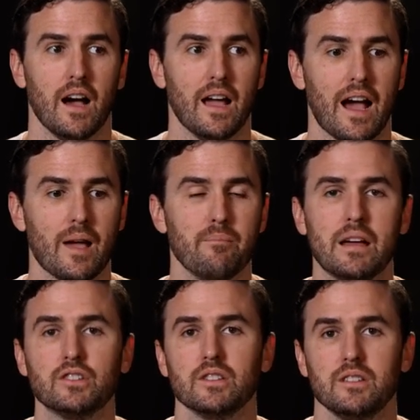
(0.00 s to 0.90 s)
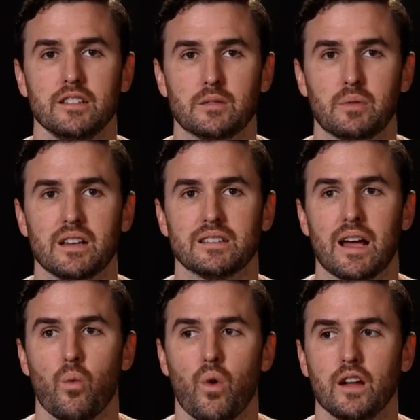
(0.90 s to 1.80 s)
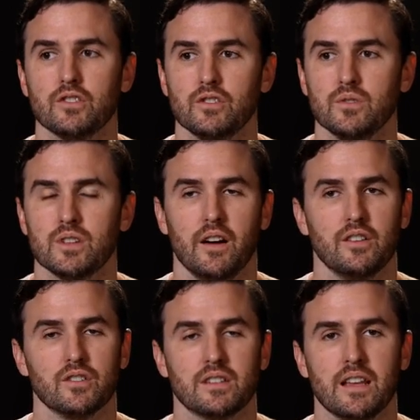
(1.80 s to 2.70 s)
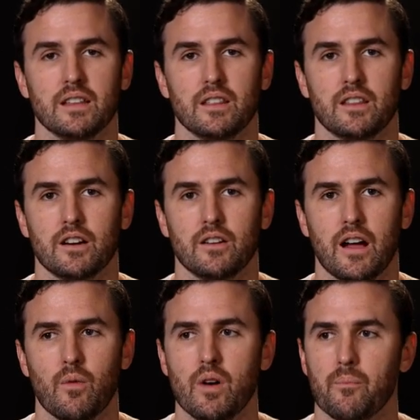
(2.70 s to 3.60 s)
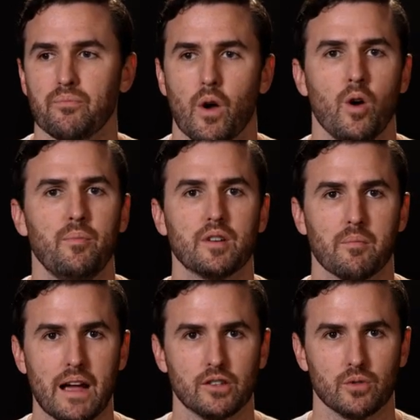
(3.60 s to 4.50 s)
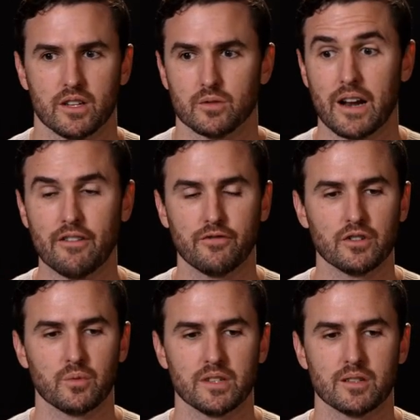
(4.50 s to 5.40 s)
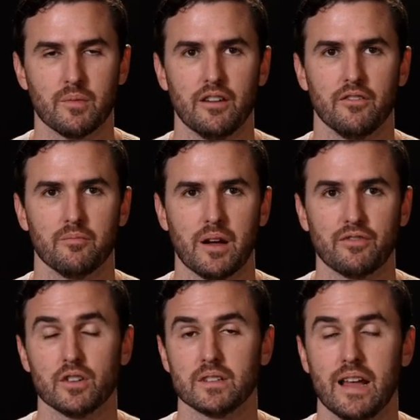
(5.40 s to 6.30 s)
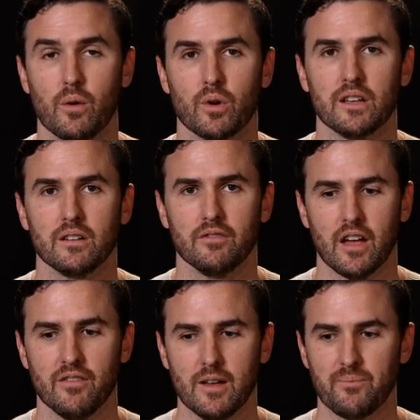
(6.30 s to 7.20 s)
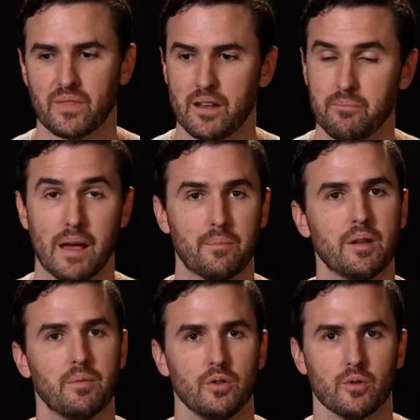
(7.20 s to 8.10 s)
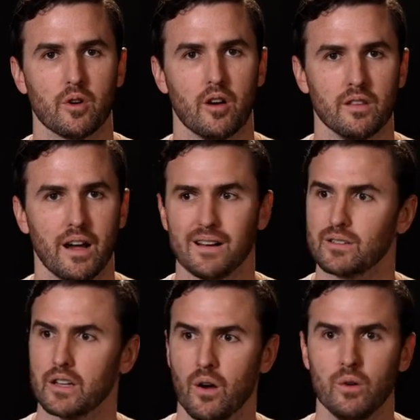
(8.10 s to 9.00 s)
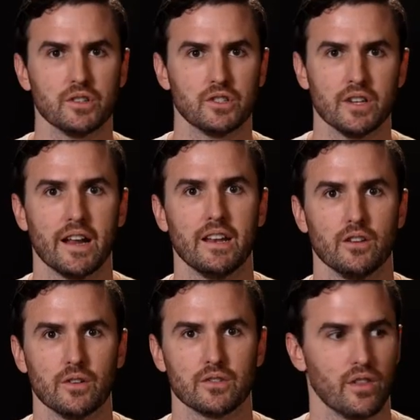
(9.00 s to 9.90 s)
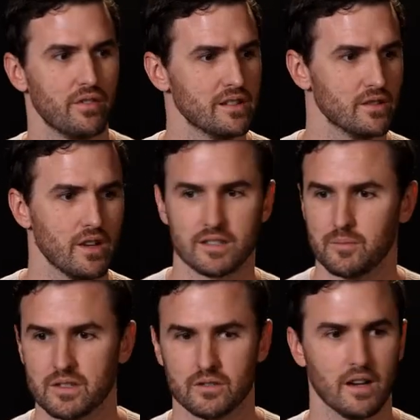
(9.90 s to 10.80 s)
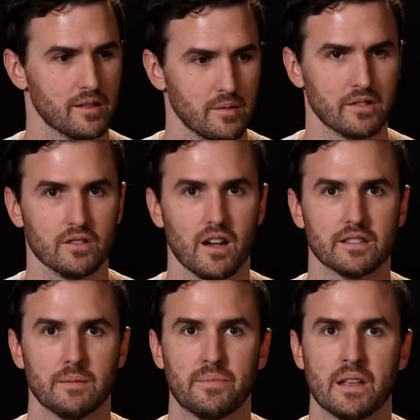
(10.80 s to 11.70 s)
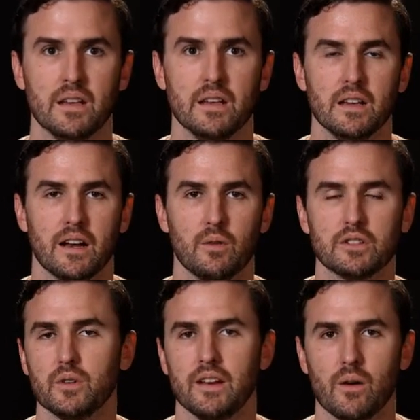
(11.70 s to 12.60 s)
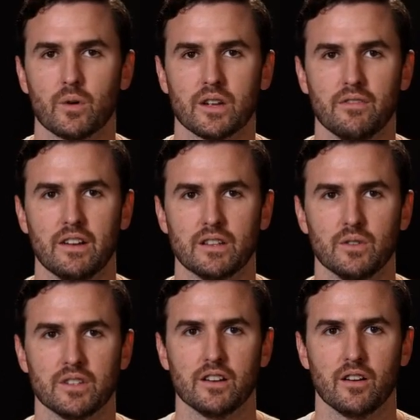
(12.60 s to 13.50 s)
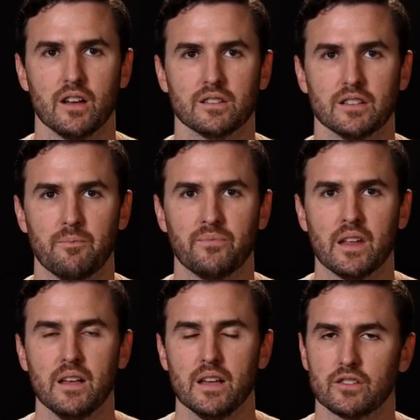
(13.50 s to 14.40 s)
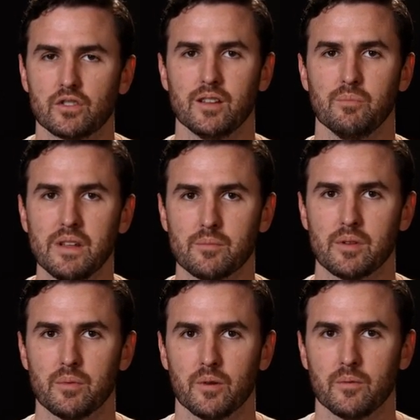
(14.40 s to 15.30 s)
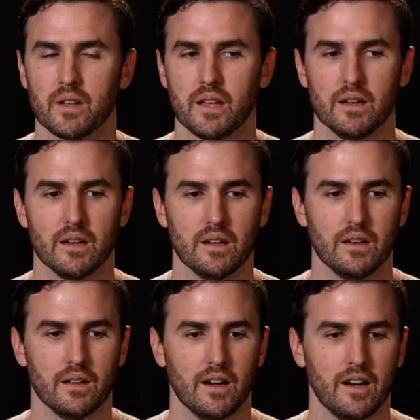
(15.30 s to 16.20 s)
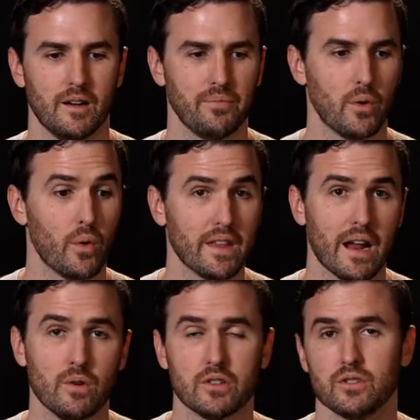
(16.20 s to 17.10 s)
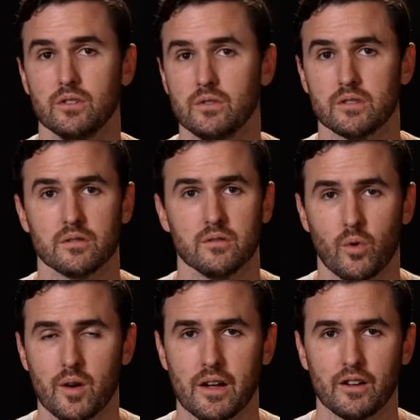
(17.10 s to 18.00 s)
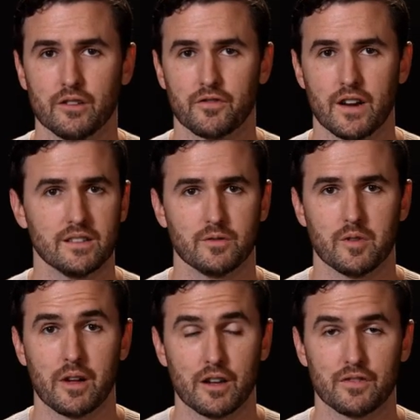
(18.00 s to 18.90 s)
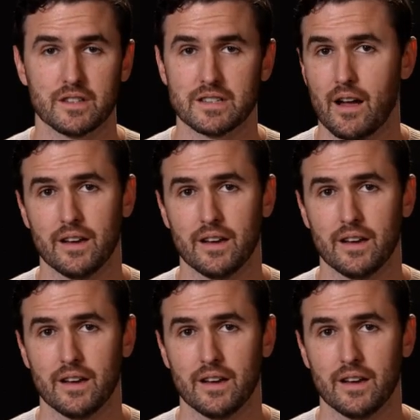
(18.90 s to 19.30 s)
I, I mention these because I want you to understand that there. I want to open your mind to it. Because when I first went to my my first networking event and met people who were online, I was like, "Holy shit! I didn't know this. This is awesome. This is awesome. This is awesome." And I went to a networking event that was here in Austin and started meeting people. And um, the one that I went to is one of my good friends. He's one of my good friends now.